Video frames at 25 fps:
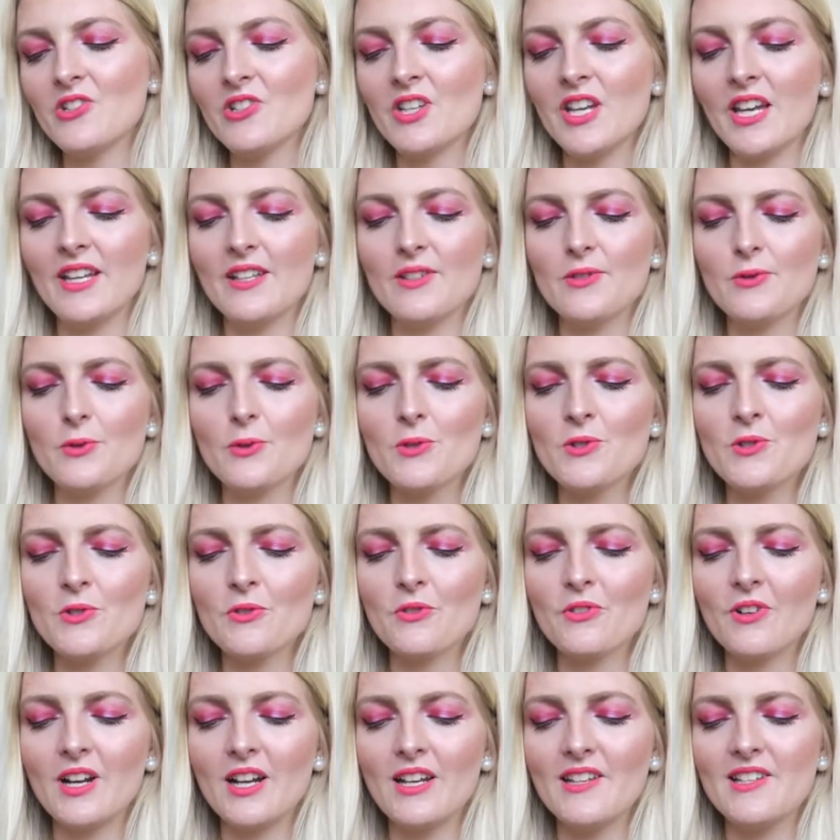shade is also
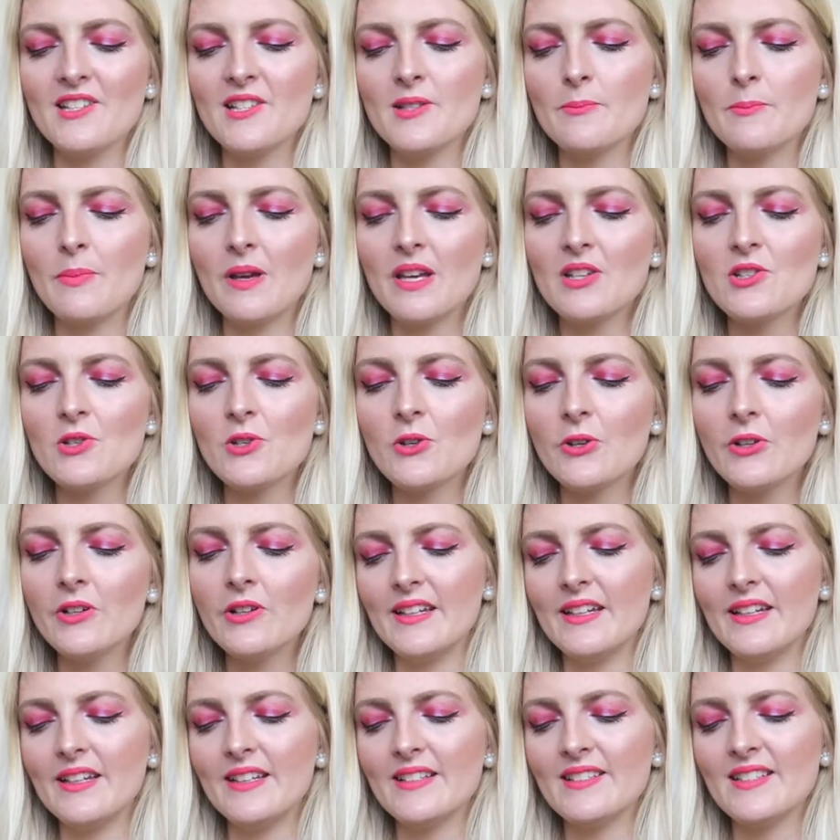really special.
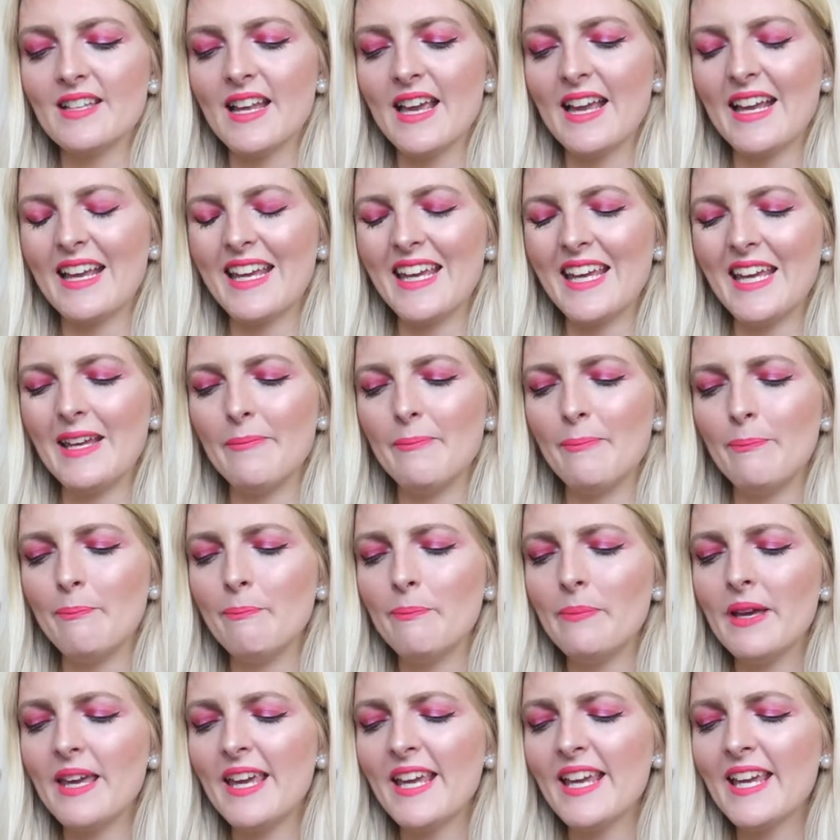It is like a
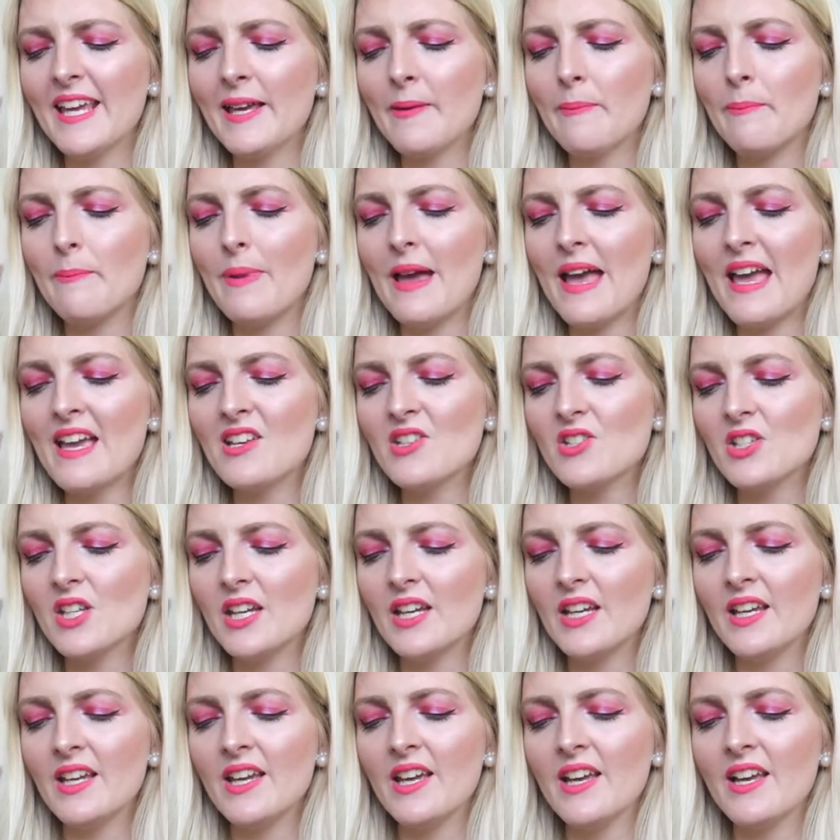pink
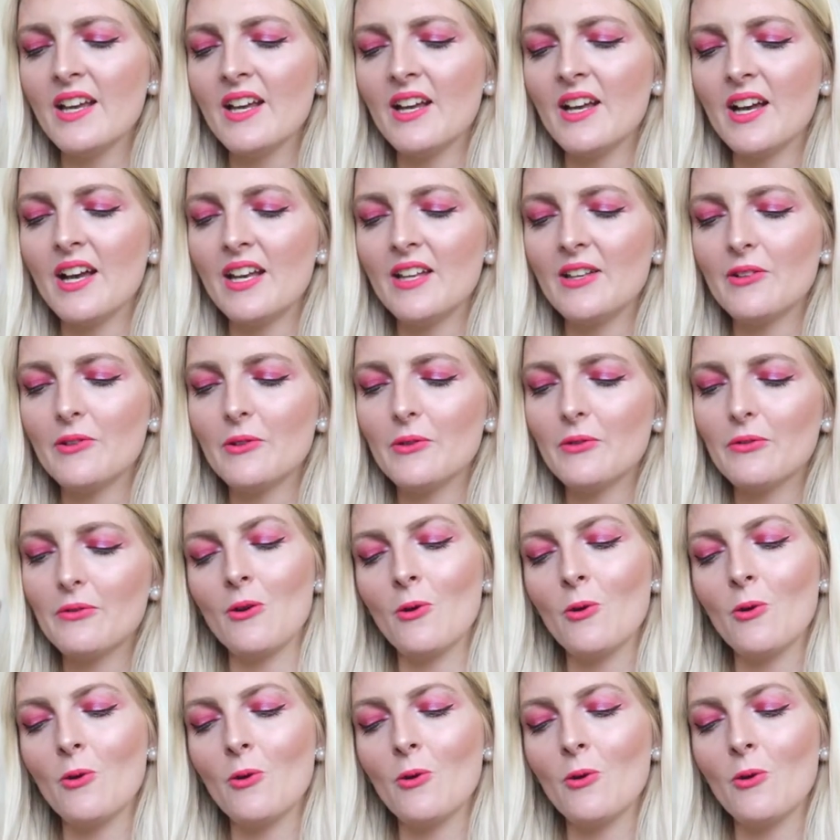beigey kind of